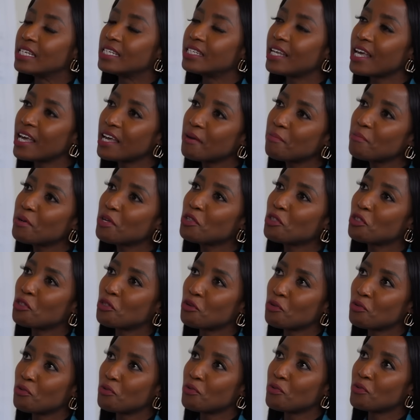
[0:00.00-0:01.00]
Take me
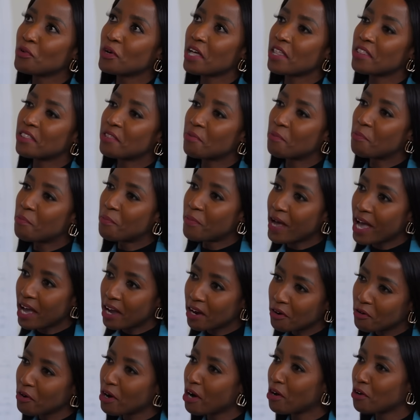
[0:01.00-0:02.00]
through the
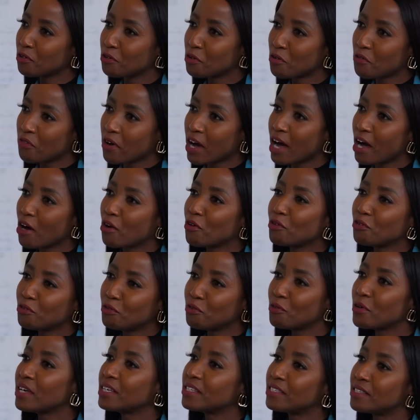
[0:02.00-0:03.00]
background of how
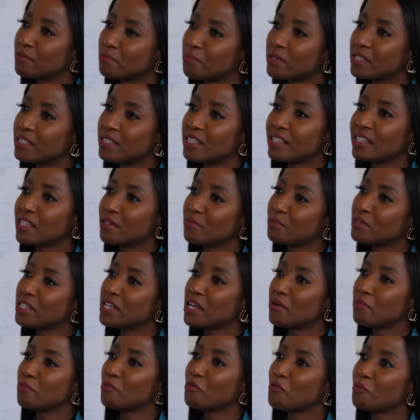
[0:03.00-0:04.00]
you as Siphesihle
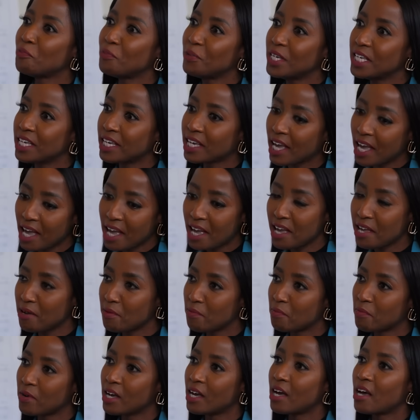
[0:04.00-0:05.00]
Mthembu
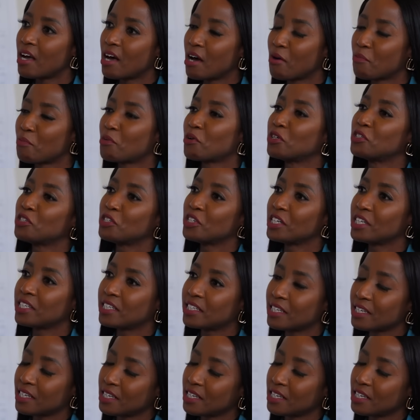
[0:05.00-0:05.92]
became a project